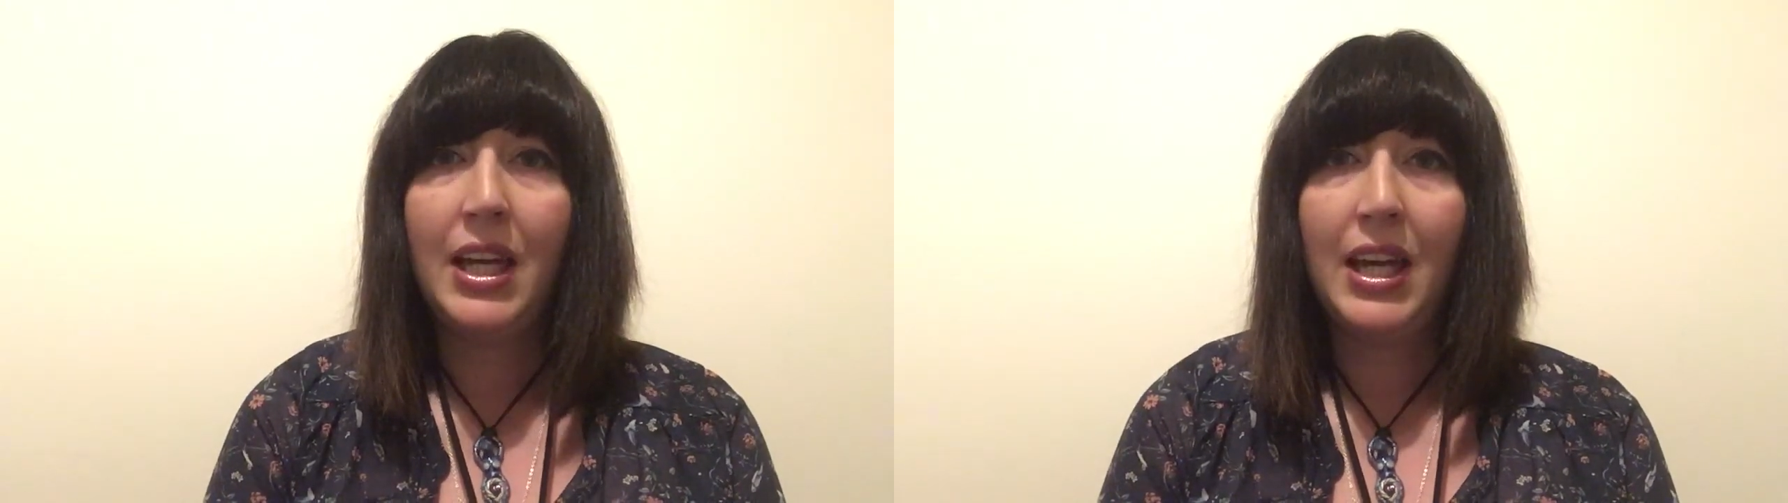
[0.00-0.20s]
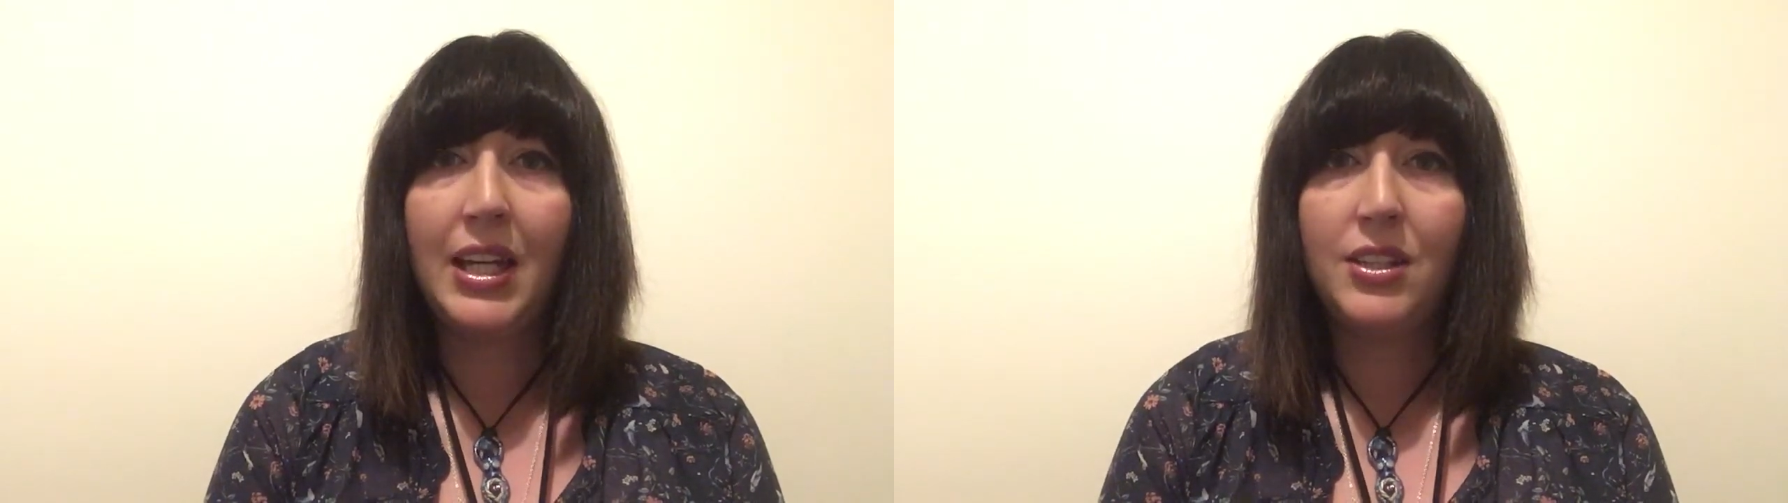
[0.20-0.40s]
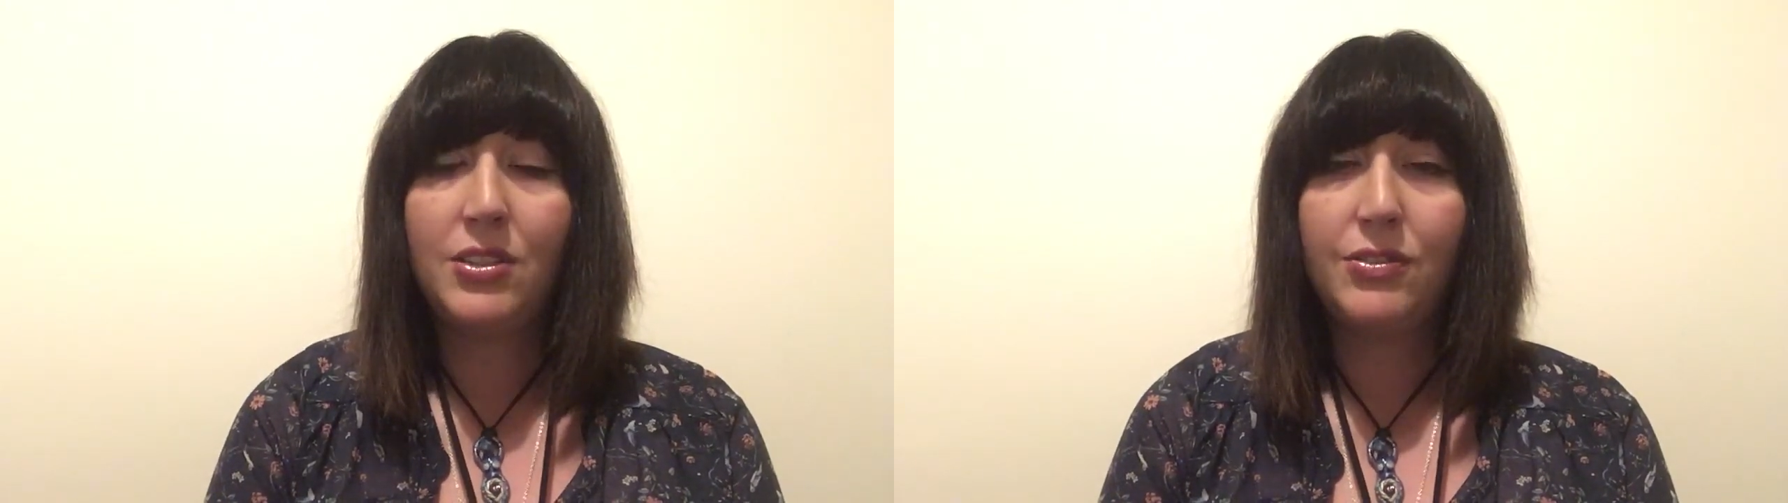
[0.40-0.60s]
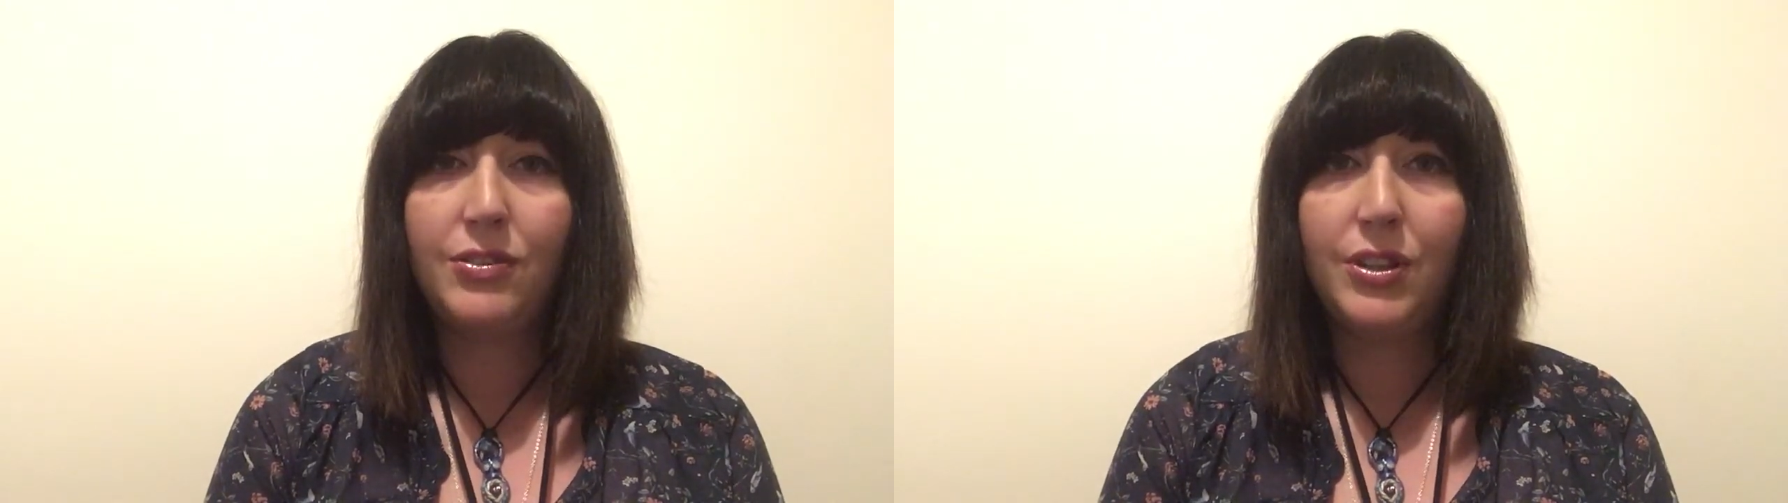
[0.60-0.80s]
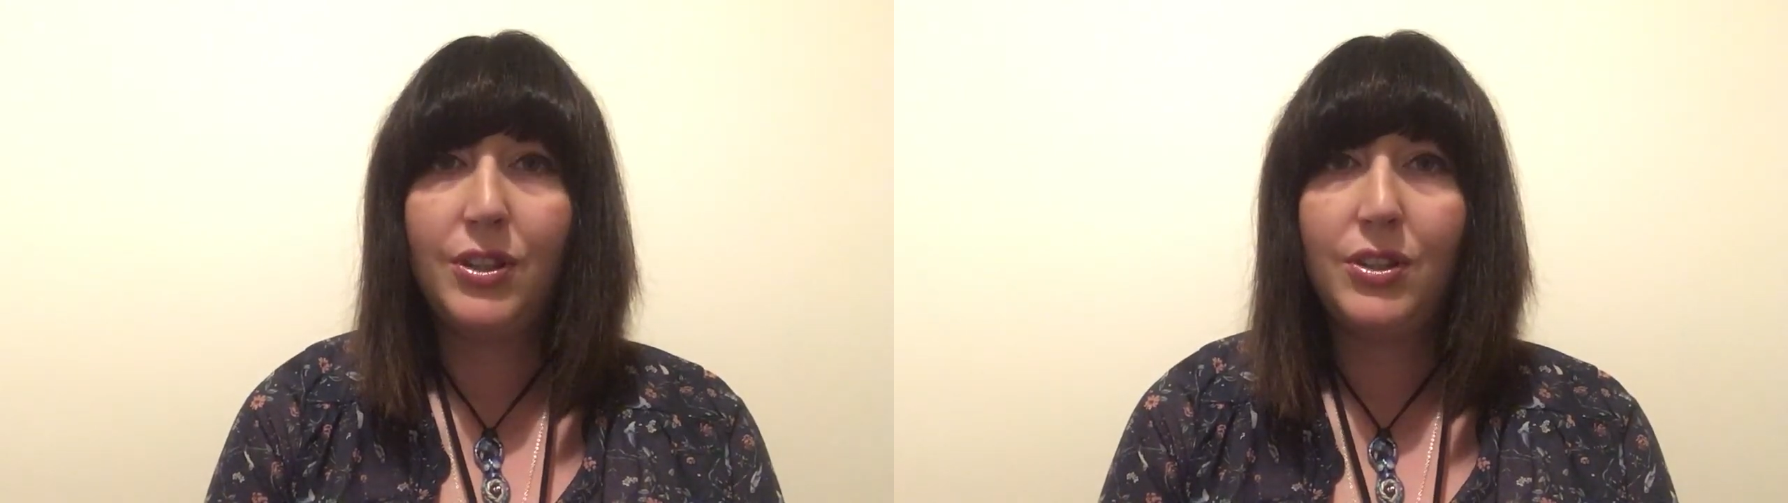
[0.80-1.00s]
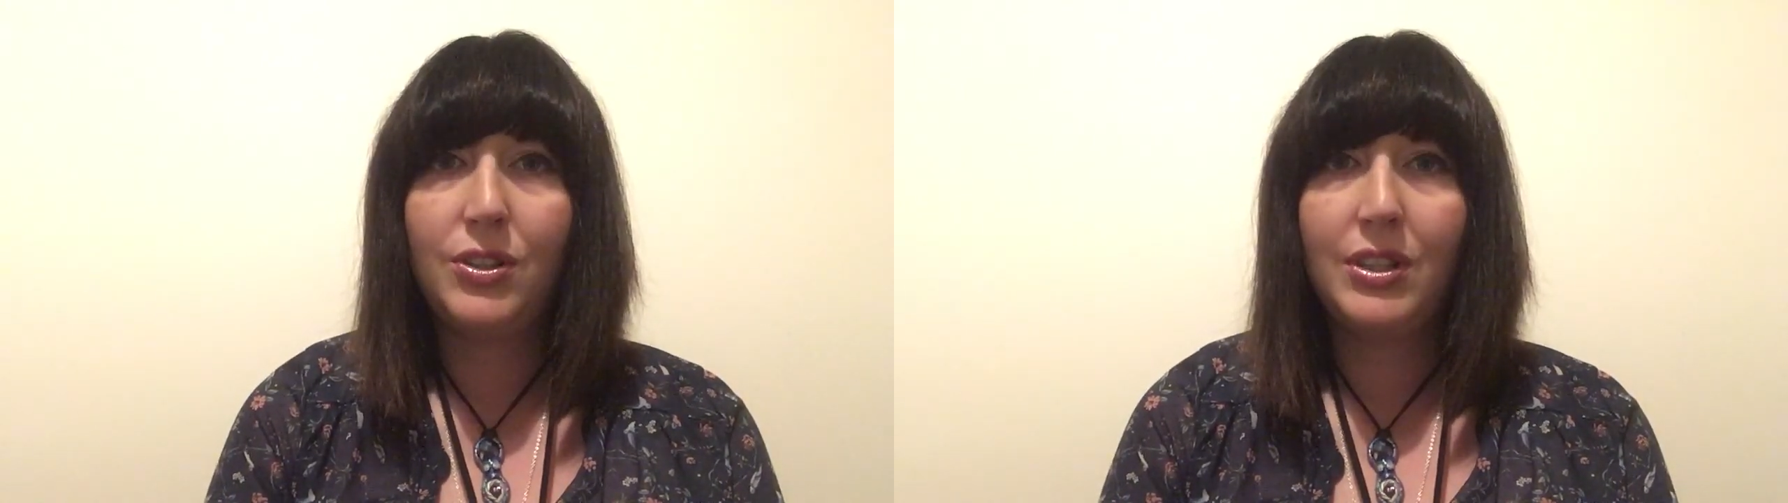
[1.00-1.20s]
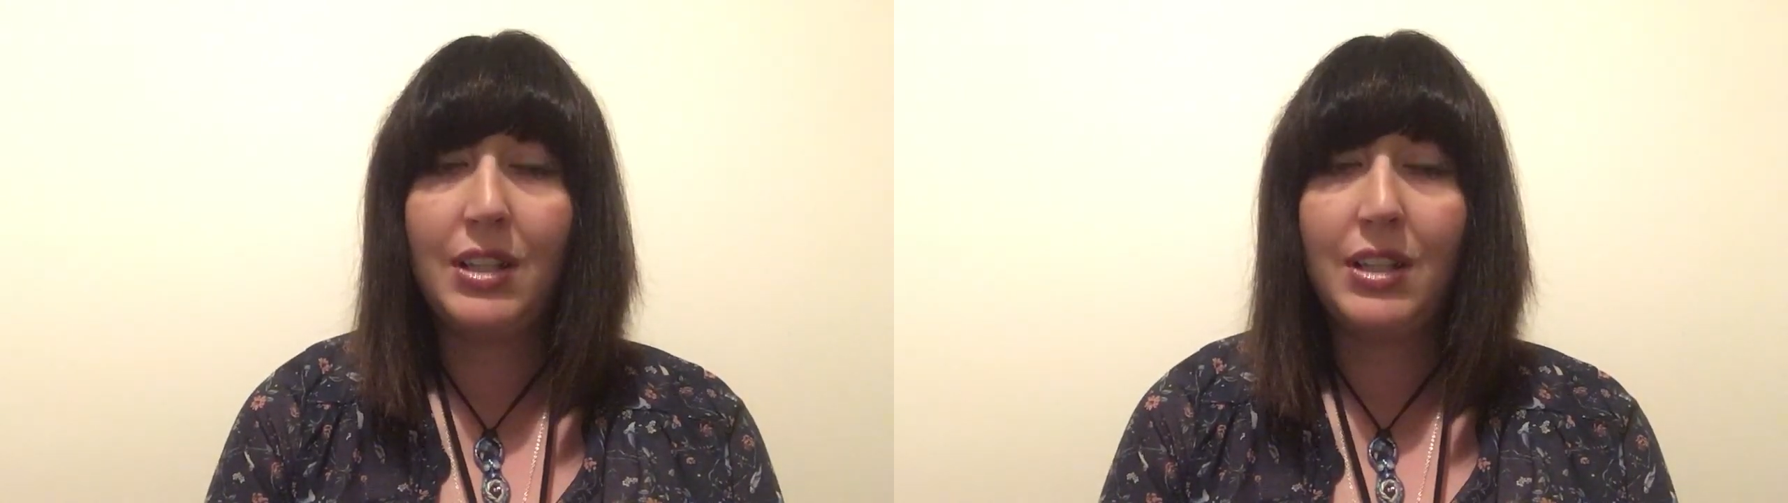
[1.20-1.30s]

and through